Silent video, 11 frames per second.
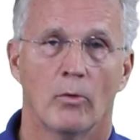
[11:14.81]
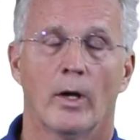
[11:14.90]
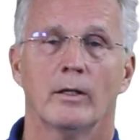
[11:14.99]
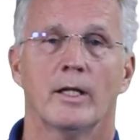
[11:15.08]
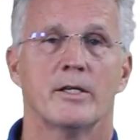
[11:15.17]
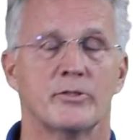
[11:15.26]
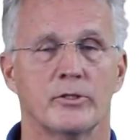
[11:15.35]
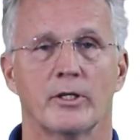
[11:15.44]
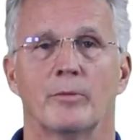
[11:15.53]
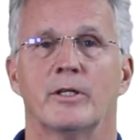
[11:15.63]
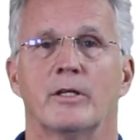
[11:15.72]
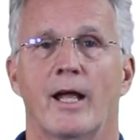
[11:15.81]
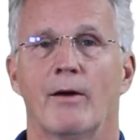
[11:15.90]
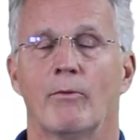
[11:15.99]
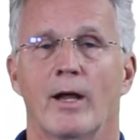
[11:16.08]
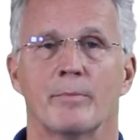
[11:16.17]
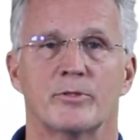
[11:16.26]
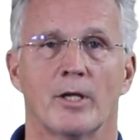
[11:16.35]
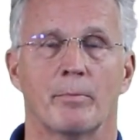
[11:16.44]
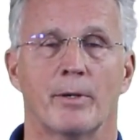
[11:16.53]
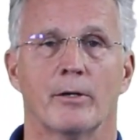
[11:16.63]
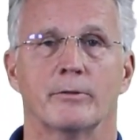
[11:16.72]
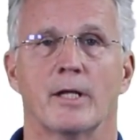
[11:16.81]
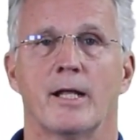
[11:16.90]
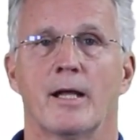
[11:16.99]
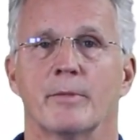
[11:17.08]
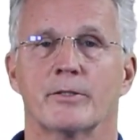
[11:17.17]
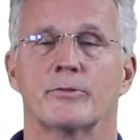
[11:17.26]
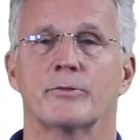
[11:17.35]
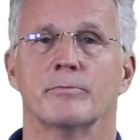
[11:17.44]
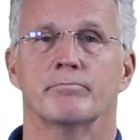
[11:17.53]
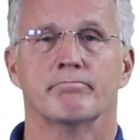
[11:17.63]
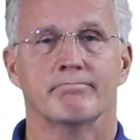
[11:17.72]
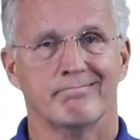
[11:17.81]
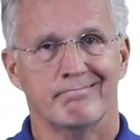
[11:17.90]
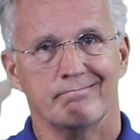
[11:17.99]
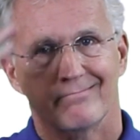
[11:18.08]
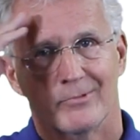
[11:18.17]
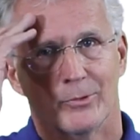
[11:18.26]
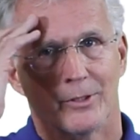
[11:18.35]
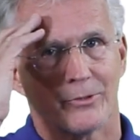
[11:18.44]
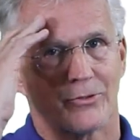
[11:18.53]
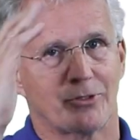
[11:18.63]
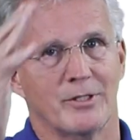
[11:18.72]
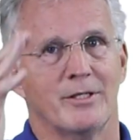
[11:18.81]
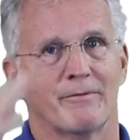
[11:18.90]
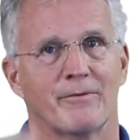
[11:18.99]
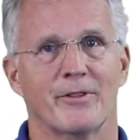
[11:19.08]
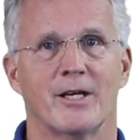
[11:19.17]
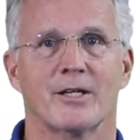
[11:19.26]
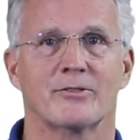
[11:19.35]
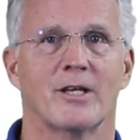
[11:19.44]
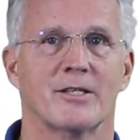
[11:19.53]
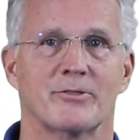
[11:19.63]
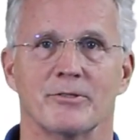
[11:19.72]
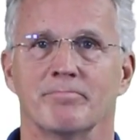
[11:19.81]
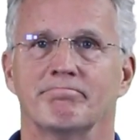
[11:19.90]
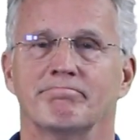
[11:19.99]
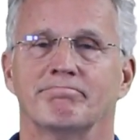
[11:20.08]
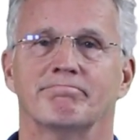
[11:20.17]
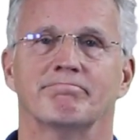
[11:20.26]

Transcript: Well, ladies and gentlemen, that wraps up aerodynamics. We'll see you for the next lesson.